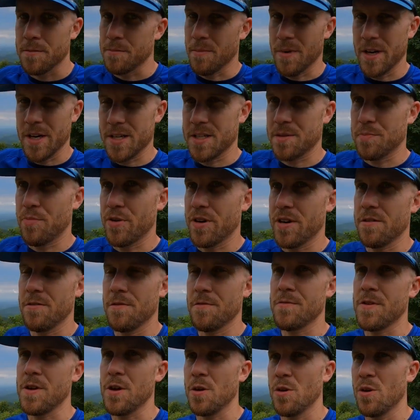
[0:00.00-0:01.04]
much prettier
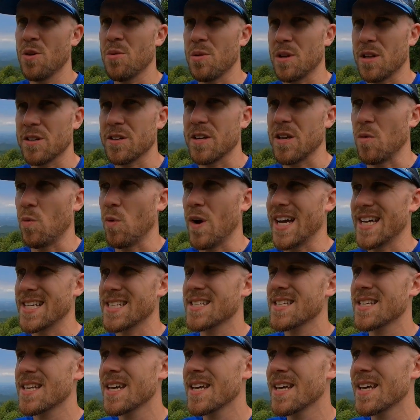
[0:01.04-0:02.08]
view. We're looking
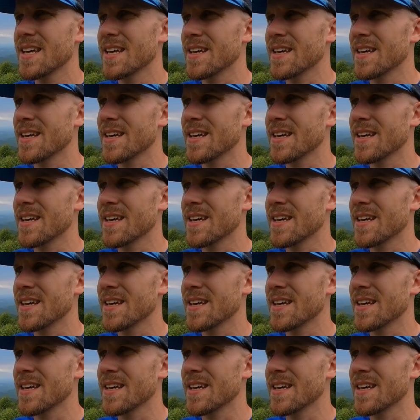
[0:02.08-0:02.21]
west.